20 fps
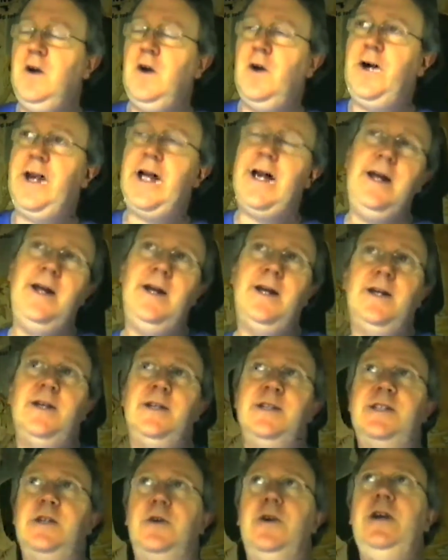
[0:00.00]
Okay,
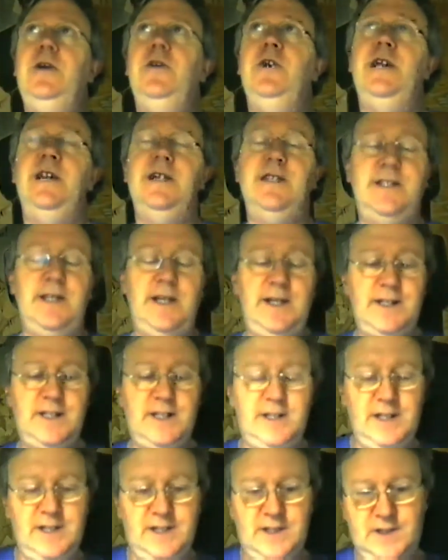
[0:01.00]
so here it is.
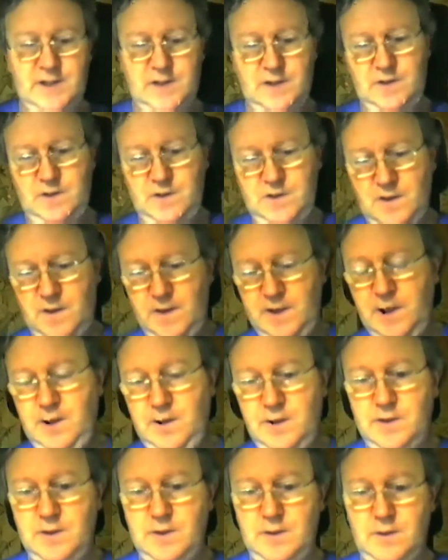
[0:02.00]
It's this tiny
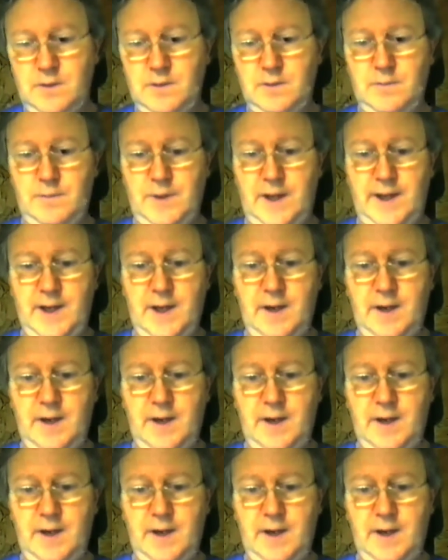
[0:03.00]
little